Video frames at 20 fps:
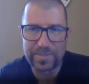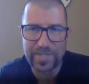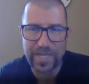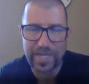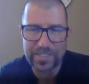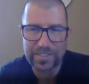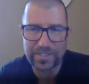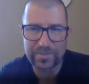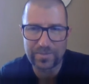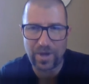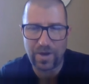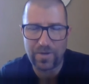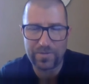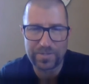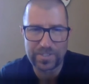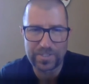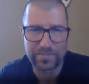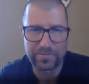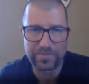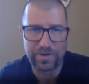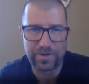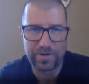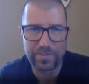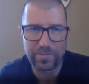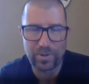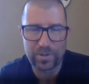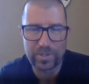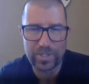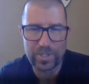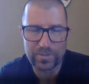That's obviously very
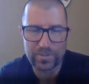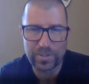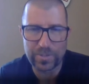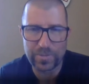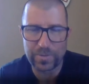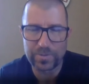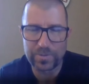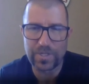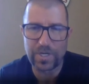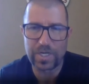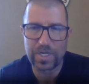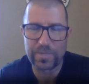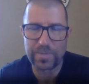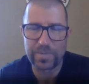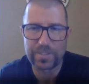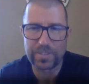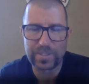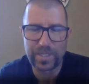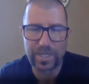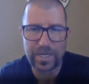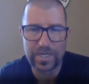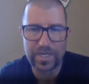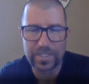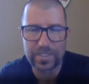important. That's really what we're talking about today.